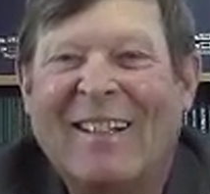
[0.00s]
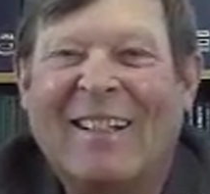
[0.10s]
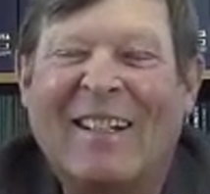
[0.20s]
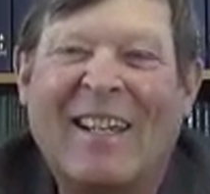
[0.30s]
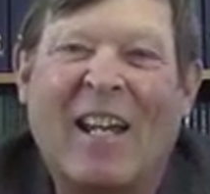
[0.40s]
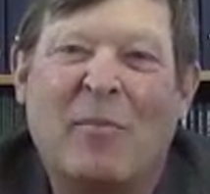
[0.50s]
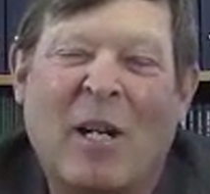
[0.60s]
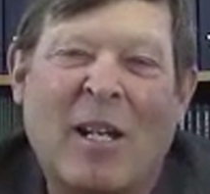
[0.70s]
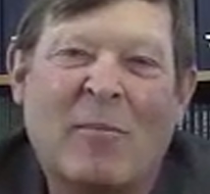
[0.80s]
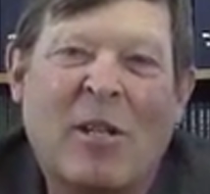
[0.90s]
Again,
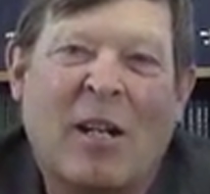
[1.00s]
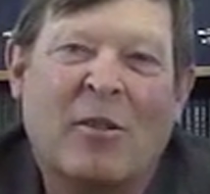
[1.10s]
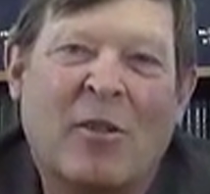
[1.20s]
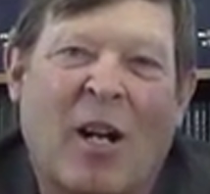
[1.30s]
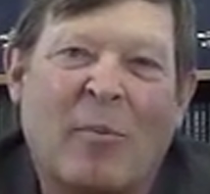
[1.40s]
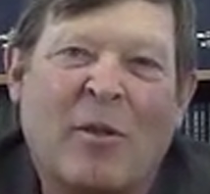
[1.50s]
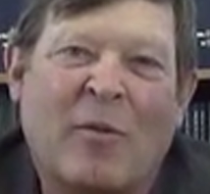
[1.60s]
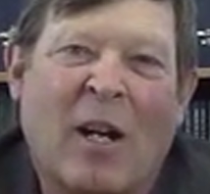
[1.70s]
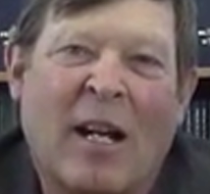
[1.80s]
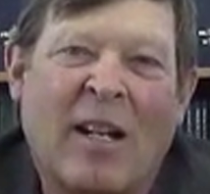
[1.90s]
my name's Dr. Thomas
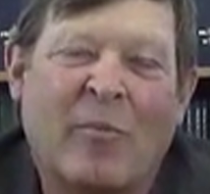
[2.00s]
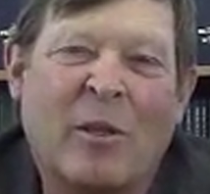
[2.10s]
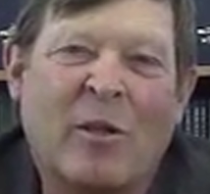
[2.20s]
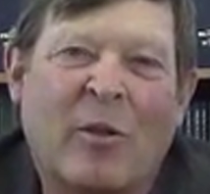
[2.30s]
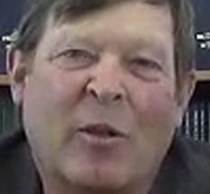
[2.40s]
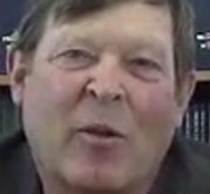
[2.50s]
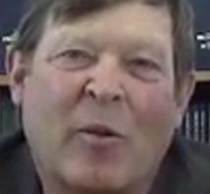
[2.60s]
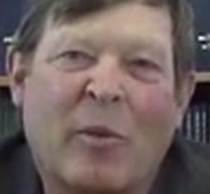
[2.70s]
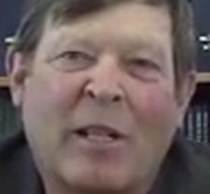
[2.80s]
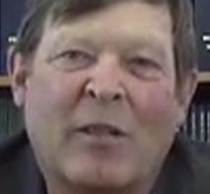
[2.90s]
Fry, and I've been doing
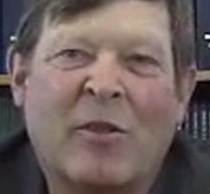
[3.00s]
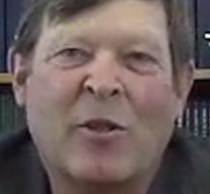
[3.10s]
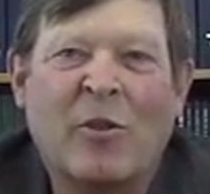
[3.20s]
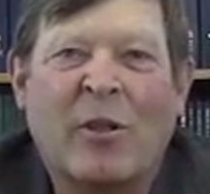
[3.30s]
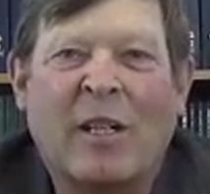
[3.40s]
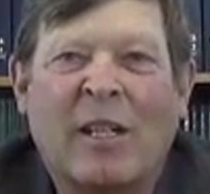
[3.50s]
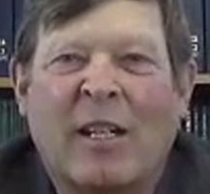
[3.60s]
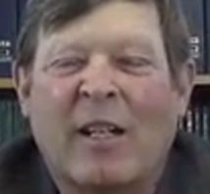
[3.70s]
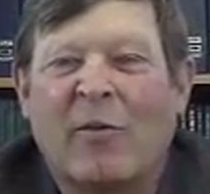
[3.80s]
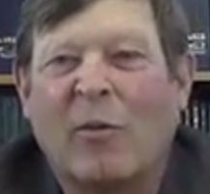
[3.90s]
orthopedic surgery
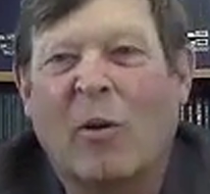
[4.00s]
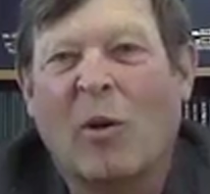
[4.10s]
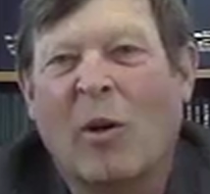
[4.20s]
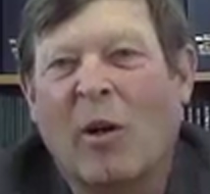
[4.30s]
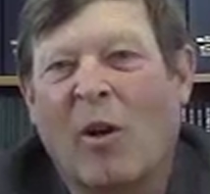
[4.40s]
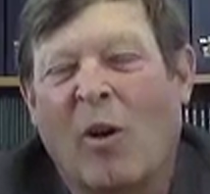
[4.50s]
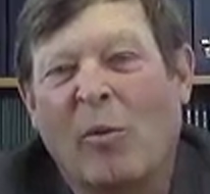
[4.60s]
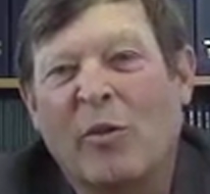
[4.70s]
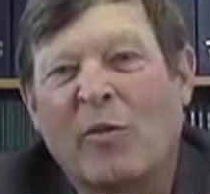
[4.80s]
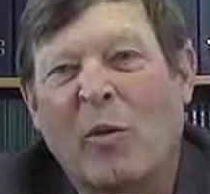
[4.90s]
for
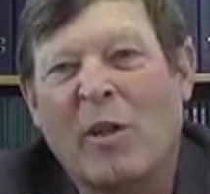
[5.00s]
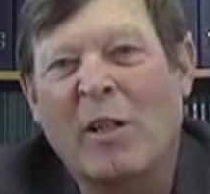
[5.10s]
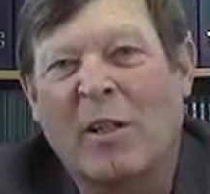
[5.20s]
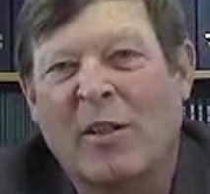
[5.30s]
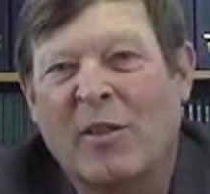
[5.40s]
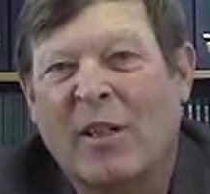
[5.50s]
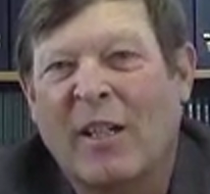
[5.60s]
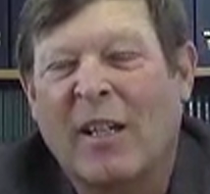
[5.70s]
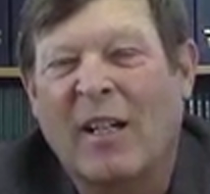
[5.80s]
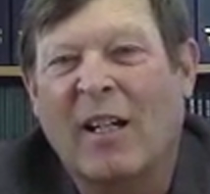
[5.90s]
almost 40 years.
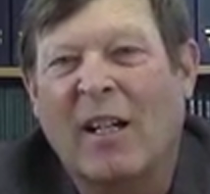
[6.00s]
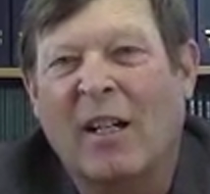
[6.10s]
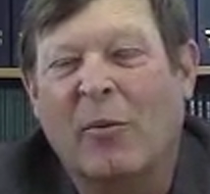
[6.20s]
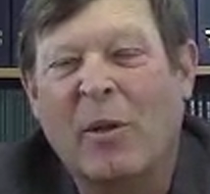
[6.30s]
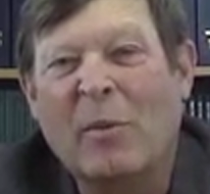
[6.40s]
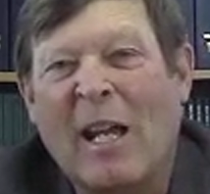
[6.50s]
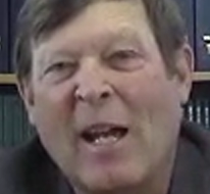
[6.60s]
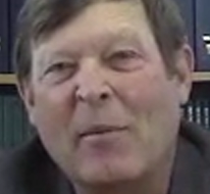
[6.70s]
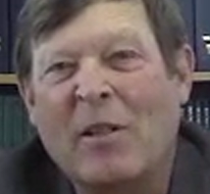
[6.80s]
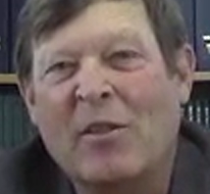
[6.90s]
We'd be
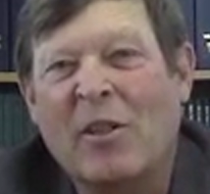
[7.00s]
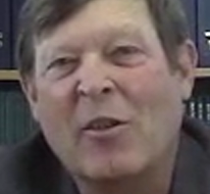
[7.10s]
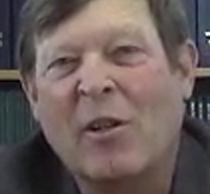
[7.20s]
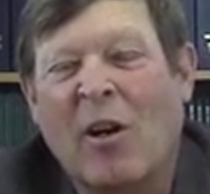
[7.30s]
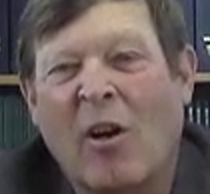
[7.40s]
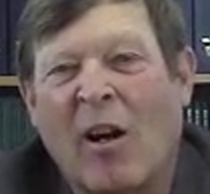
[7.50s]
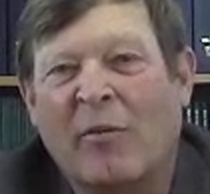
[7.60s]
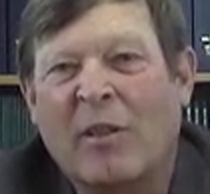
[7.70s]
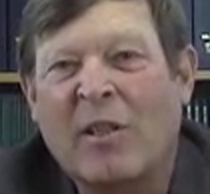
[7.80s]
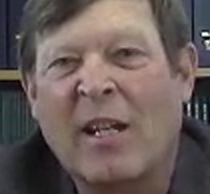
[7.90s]
happy to see you at our
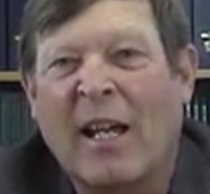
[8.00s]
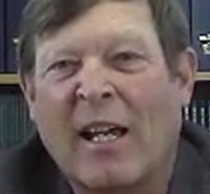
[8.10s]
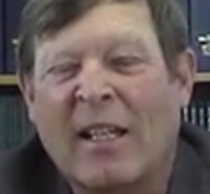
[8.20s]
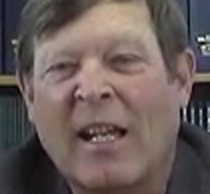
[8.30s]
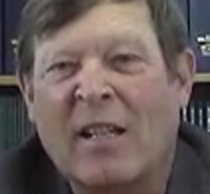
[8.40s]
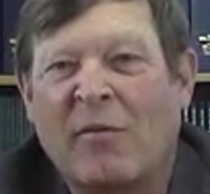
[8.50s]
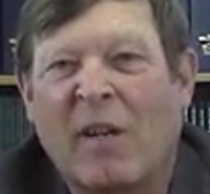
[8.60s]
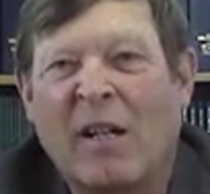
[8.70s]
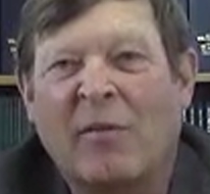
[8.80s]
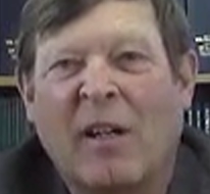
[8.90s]
office at
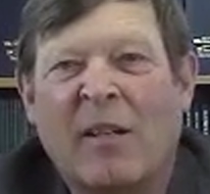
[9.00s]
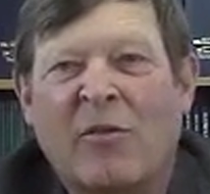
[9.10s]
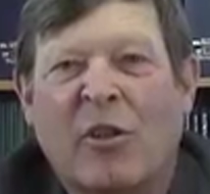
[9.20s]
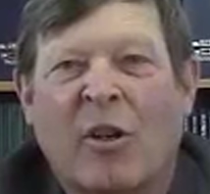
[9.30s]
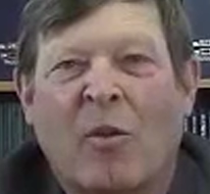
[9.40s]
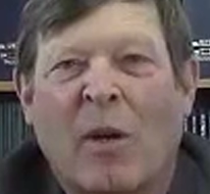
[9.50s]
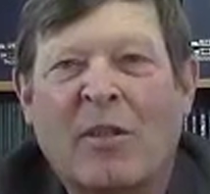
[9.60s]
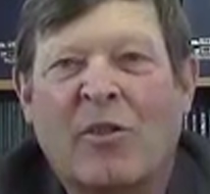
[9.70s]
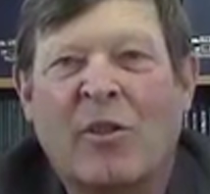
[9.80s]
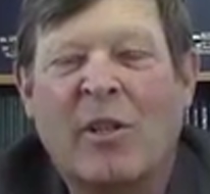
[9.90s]
8550
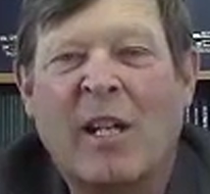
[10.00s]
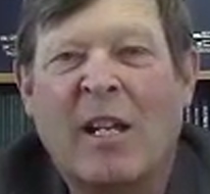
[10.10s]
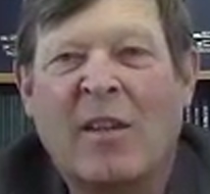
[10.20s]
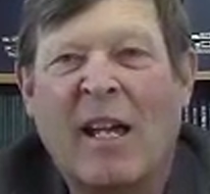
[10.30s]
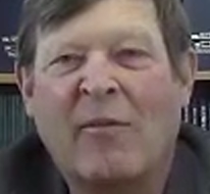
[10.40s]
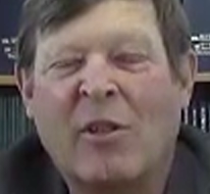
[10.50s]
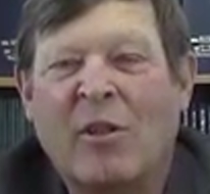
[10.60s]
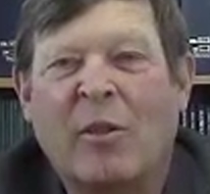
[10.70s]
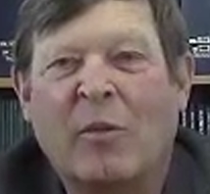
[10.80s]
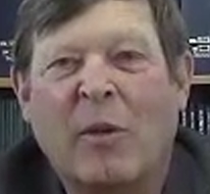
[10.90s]
West 38th
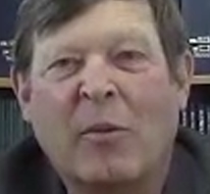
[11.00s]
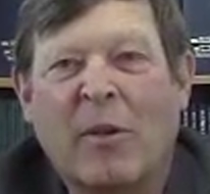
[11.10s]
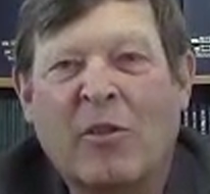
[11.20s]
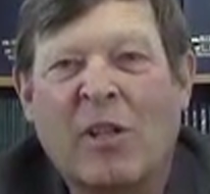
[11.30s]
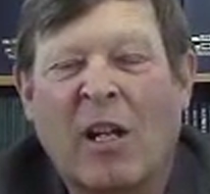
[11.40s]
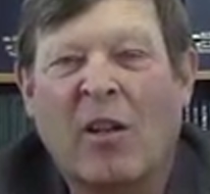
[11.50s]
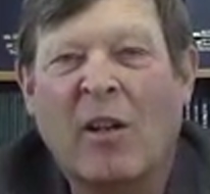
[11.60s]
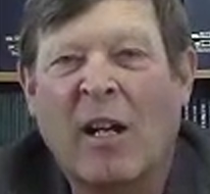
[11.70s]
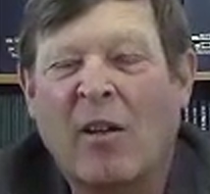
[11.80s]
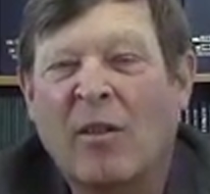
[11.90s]
Avenue in Wheat Ridge,
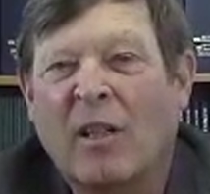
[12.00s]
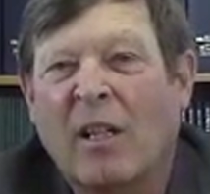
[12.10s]
Colorado.